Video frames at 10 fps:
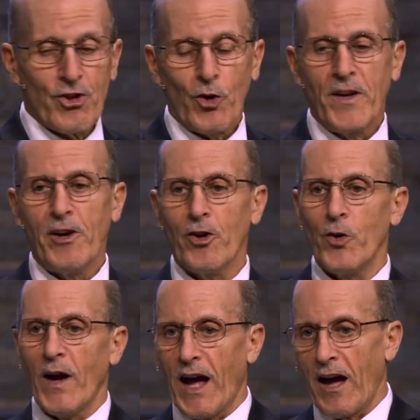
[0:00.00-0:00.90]
So here
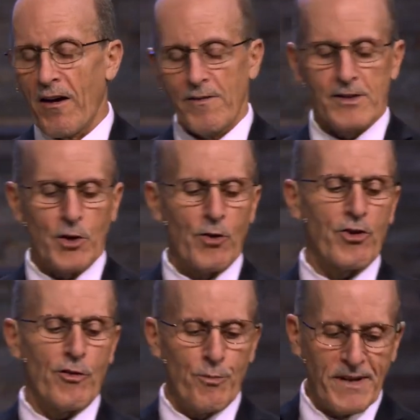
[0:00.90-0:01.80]
you have
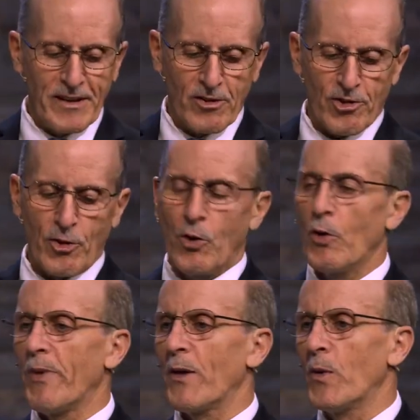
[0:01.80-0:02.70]
Joseph being
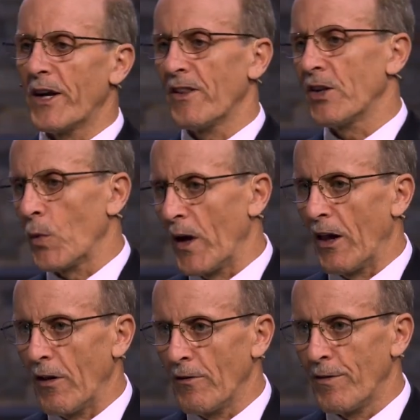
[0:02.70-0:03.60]
sold by one of the
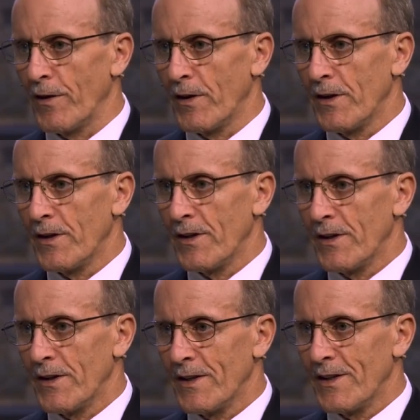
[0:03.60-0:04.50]
12
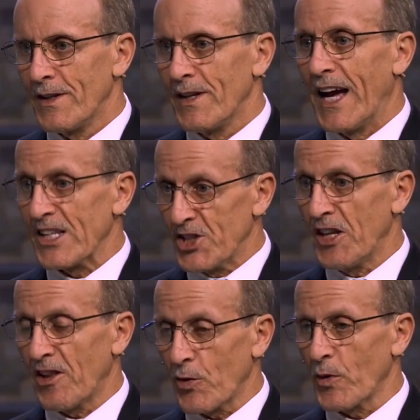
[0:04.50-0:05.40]
as
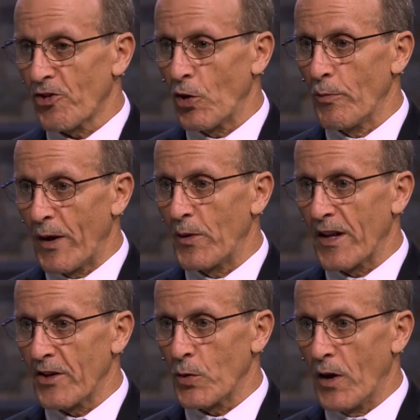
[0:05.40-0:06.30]
Jesus was sold by
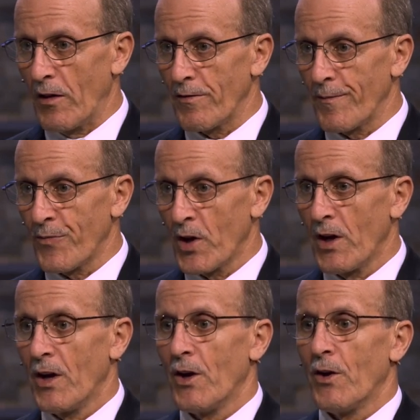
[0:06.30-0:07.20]
one of the 12
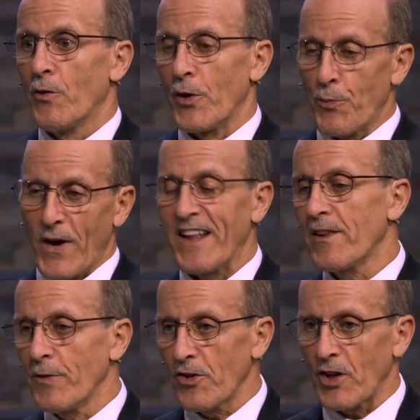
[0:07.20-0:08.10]
for the
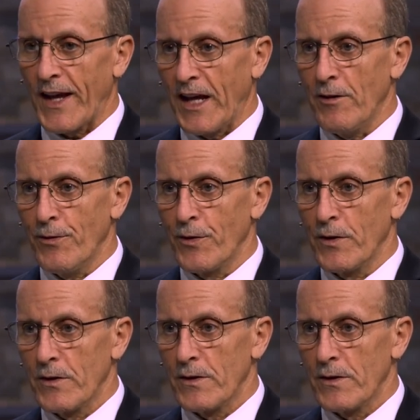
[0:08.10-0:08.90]
price of a slave,